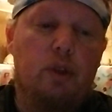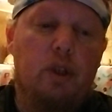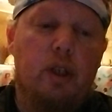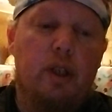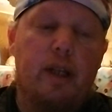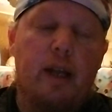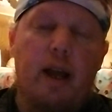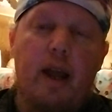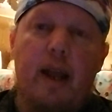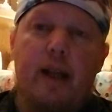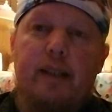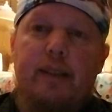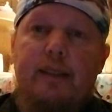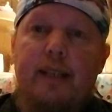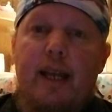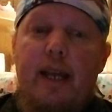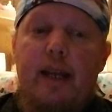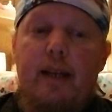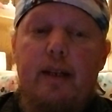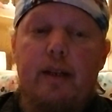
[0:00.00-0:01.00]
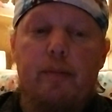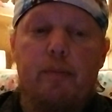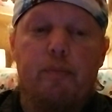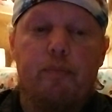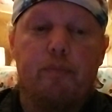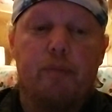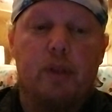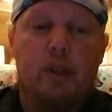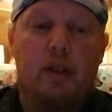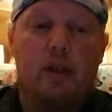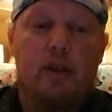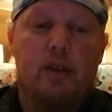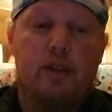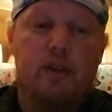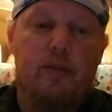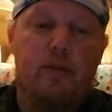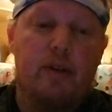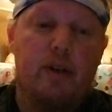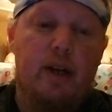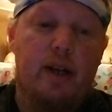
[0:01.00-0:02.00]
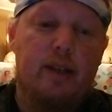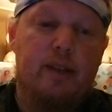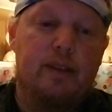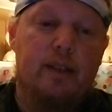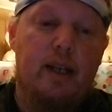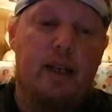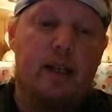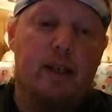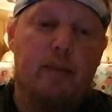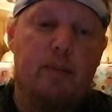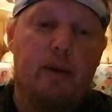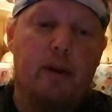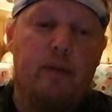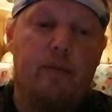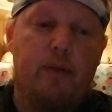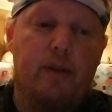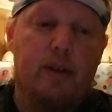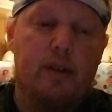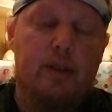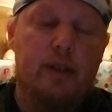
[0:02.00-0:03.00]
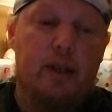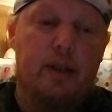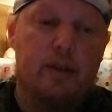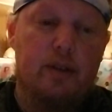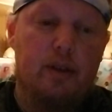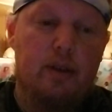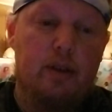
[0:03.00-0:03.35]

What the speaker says: Now, anxiety. Severe anxiety can manifest as